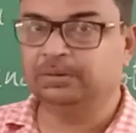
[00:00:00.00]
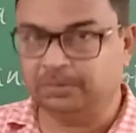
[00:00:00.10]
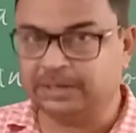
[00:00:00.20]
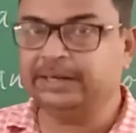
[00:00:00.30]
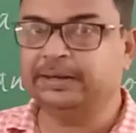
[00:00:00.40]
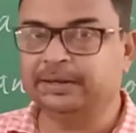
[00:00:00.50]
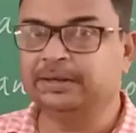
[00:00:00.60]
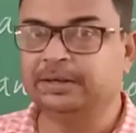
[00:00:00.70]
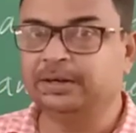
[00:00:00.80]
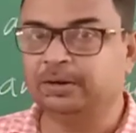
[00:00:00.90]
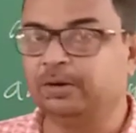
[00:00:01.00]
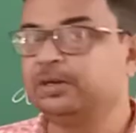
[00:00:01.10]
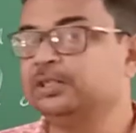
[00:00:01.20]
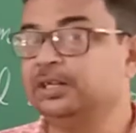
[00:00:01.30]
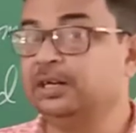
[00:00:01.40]
Okay,
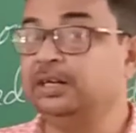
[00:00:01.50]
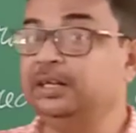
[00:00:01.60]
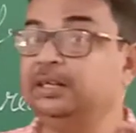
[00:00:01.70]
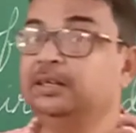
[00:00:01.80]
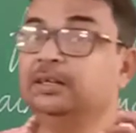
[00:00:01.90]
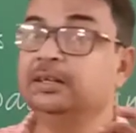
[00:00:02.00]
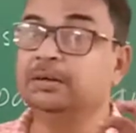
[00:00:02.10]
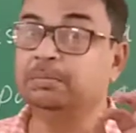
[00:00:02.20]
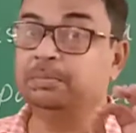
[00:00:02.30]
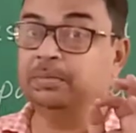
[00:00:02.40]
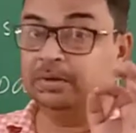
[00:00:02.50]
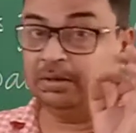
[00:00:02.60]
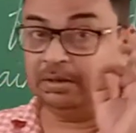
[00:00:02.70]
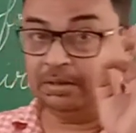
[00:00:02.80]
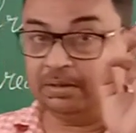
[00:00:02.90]
doctor generally
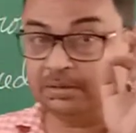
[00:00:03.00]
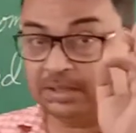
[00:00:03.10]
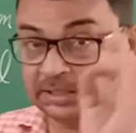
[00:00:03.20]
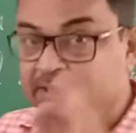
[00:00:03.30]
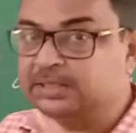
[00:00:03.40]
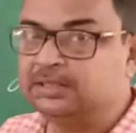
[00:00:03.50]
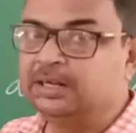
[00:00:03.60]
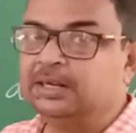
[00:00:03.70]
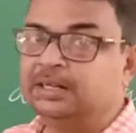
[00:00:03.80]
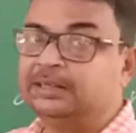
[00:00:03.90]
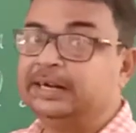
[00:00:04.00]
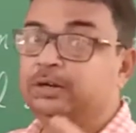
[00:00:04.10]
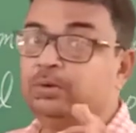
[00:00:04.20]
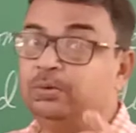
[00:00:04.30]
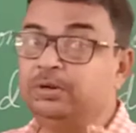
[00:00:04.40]
suggests
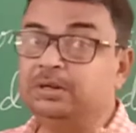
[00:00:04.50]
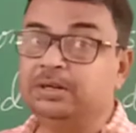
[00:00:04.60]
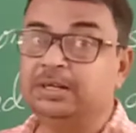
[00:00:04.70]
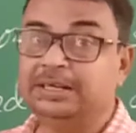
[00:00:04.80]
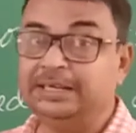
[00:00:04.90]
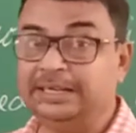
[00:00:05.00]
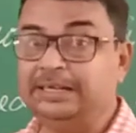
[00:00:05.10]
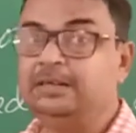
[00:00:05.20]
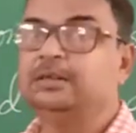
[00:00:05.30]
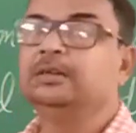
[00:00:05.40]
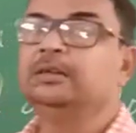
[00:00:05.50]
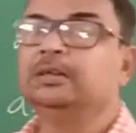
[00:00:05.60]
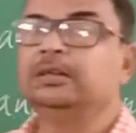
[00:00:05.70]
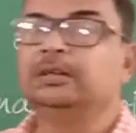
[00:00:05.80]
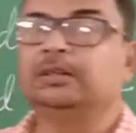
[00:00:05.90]
that don't eat
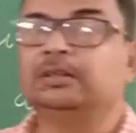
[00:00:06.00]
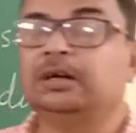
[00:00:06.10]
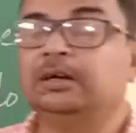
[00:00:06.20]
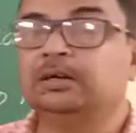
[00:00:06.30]
the